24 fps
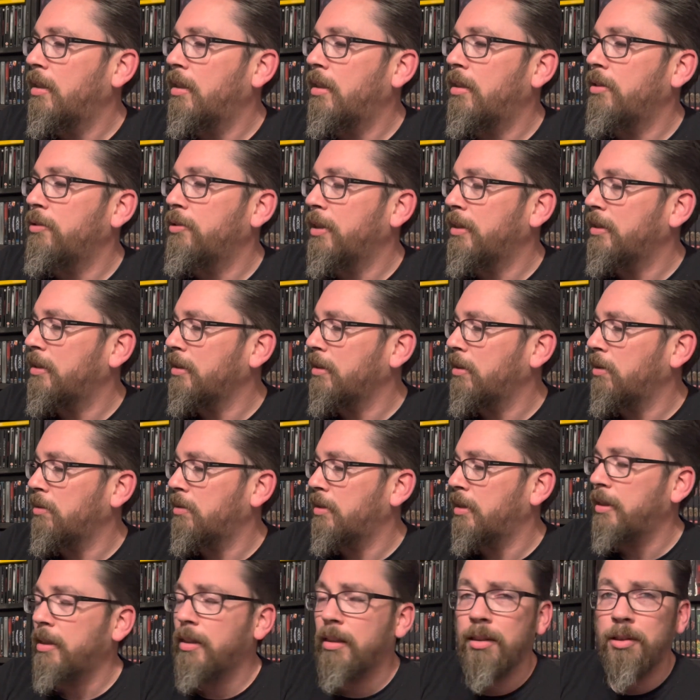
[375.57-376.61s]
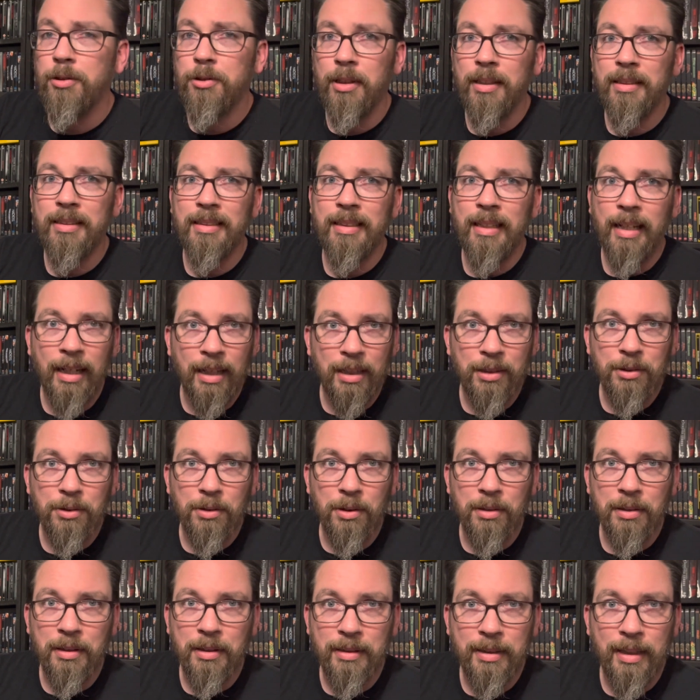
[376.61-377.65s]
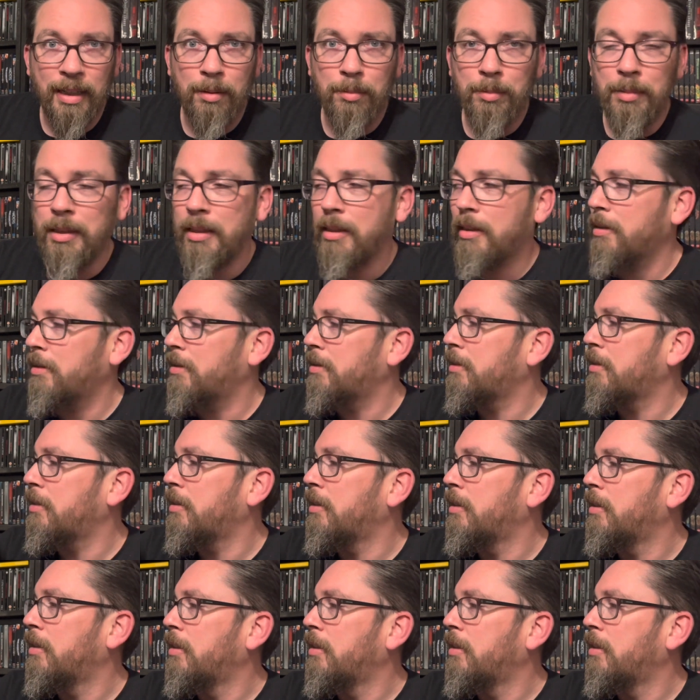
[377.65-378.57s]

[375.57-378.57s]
Jason Goes to Hell and Jason X are on the same disc.